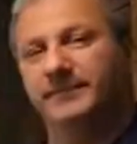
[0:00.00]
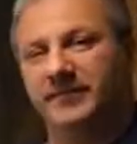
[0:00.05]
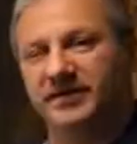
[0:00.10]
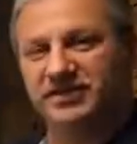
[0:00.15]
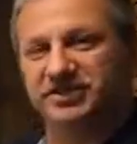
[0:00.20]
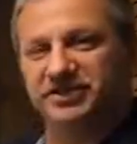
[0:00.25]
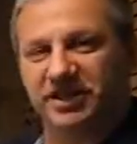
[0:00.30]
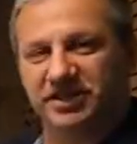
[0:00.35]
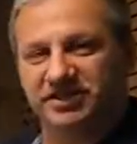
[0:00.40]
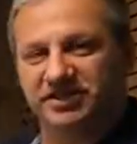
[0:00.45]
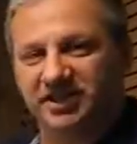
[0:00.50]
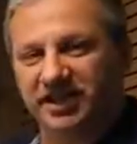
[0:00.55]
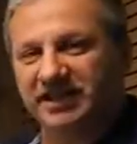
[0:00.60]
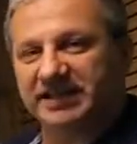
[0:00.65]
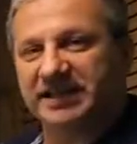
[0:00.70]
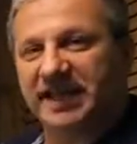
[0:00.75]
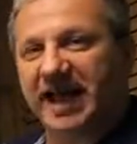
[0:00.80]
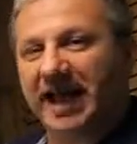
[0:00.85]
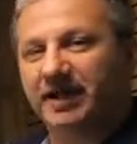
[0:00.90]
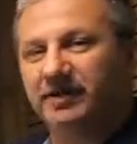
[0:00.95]
Just like
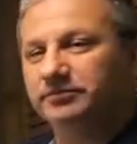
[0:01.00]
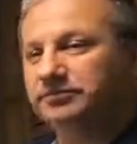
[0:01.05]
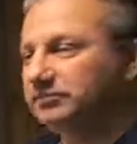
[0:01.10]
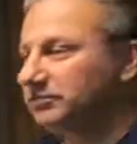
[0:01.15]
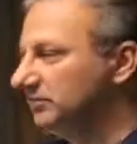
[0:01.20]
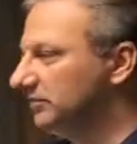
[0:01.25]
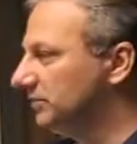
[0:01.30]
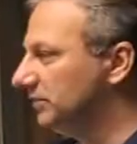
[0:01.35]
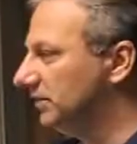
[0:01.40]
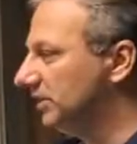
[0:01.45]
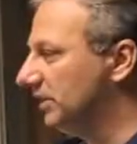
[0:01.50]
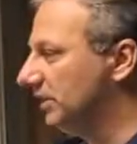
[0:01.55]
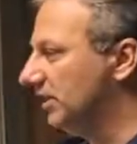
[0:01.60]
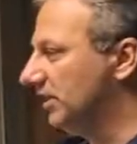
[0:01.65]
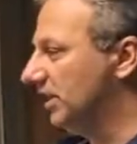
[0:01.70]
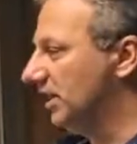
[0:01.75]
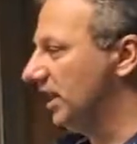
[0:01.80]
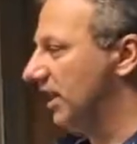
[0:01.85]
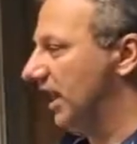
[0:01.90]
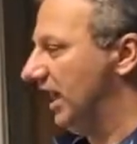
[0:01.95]
that.
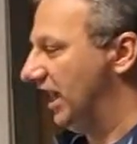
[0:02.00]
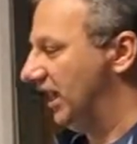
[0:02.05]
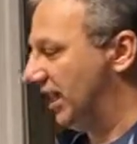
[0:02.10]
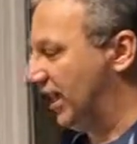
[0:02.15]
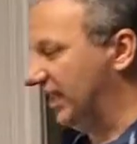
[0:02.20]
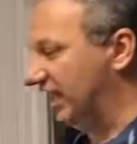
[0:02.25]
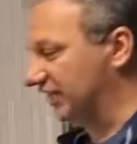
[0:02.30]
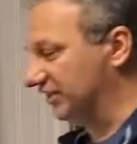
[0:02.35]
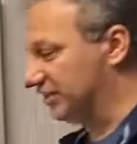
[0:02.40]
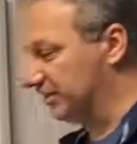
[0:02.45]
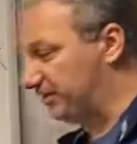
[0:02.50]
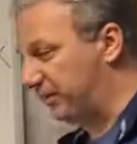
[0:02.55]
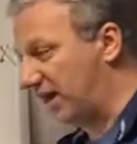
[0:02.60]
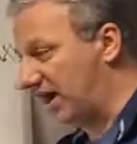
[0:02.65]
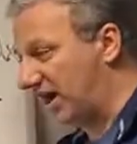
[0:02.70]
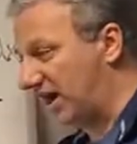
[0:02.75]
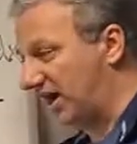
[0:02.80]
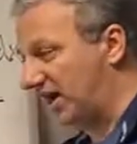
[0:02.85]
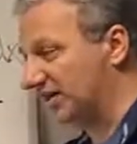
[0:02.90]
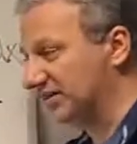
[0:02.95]
And I like to
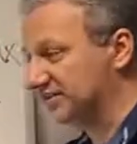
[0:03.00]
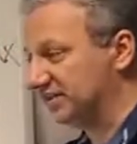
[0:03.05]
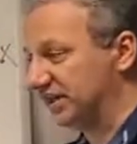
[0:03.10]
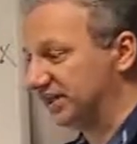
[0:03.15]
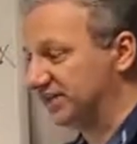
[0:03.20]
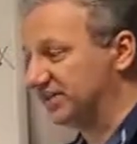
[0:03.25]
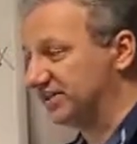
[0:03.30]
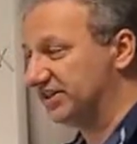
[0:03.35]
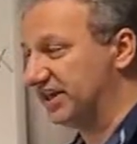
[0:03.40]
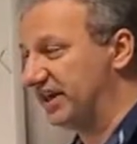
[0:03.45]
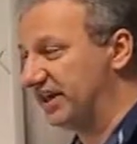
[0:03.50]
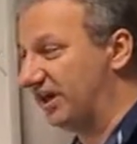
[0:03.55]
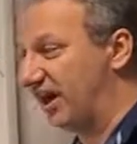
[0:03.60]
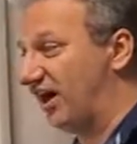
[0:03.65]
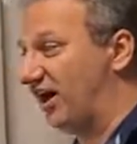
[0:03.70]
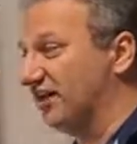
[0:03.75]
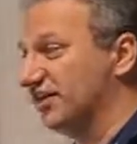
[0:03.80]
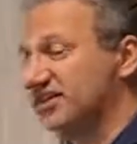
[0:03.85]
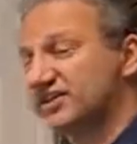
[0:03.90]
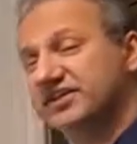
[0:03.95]
pause and say,
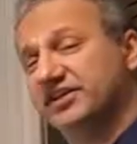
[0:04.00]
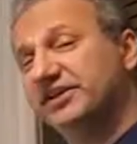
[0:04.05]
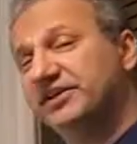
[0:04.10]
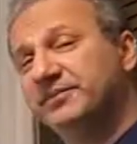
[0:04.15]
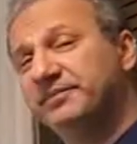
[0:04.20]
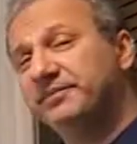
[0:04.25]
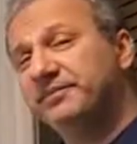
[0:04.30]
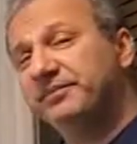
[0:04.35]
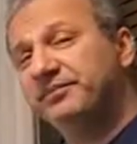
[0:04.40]
honestly,